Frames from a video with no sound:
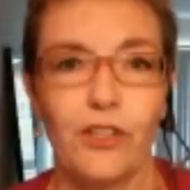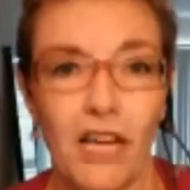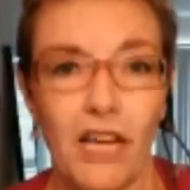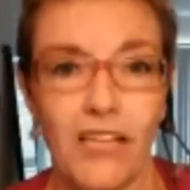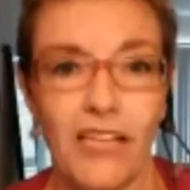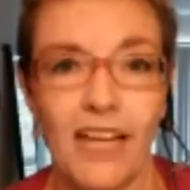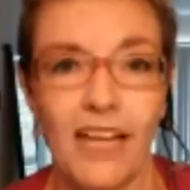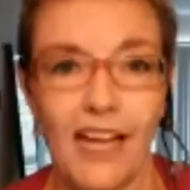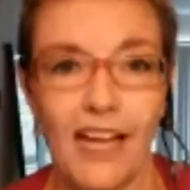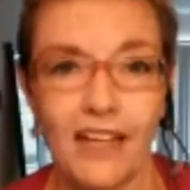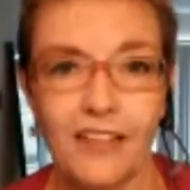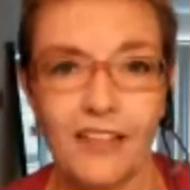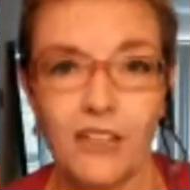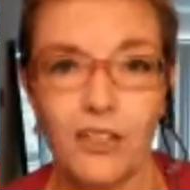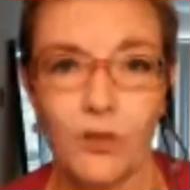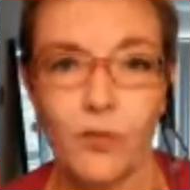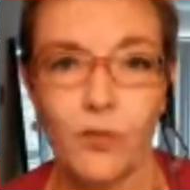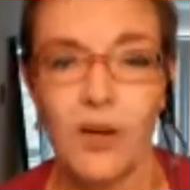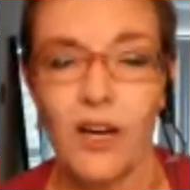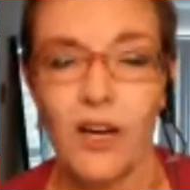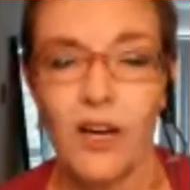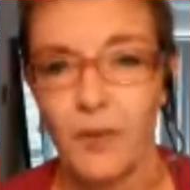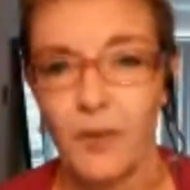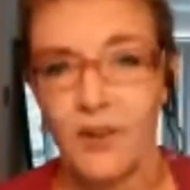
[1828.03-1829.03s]
is now
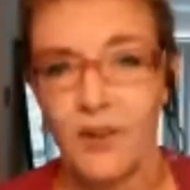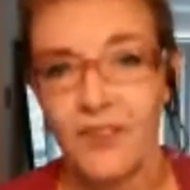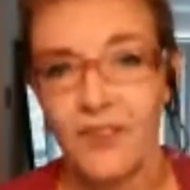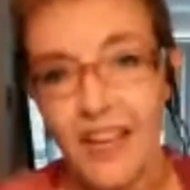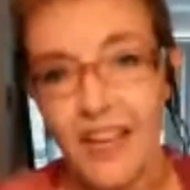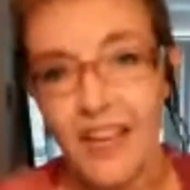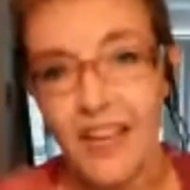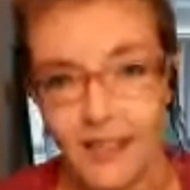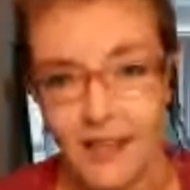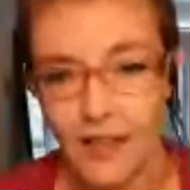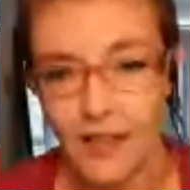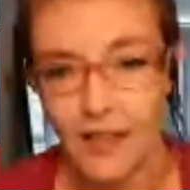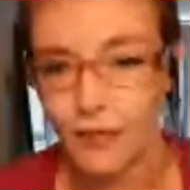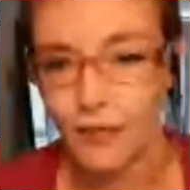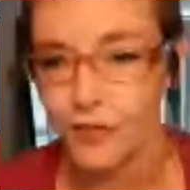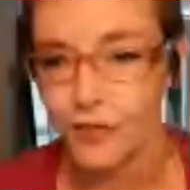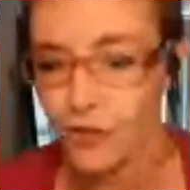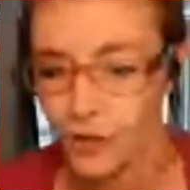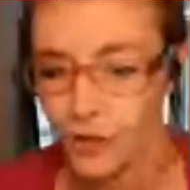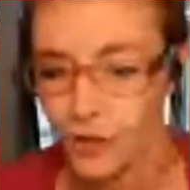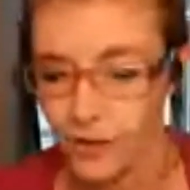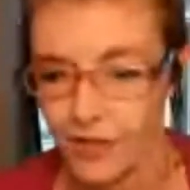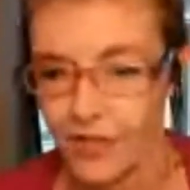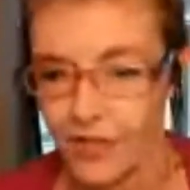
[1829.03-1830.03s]
podcast as
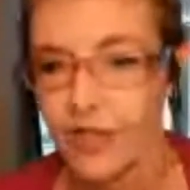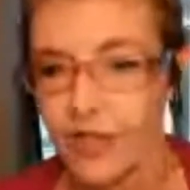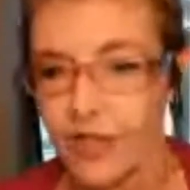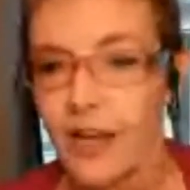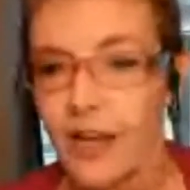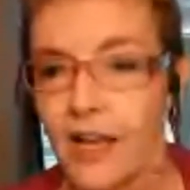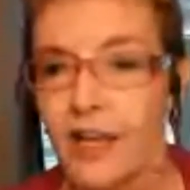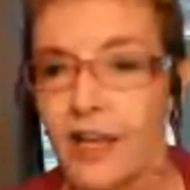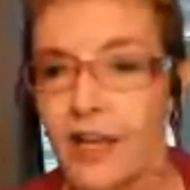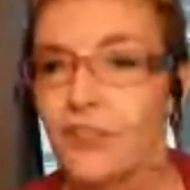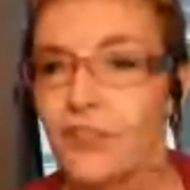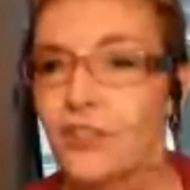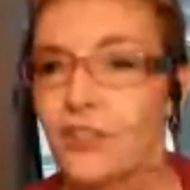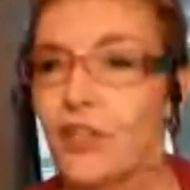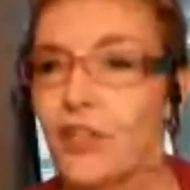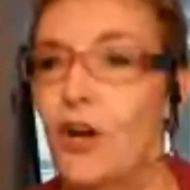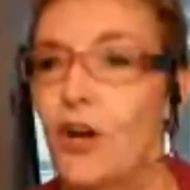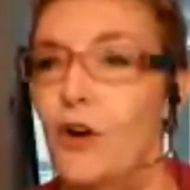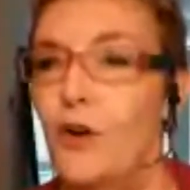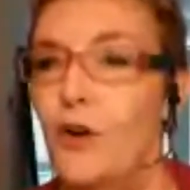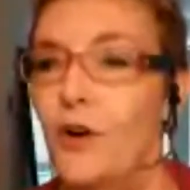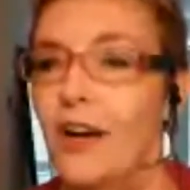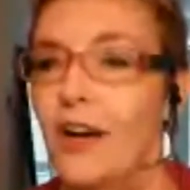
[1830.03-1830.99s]
well. But that's another story.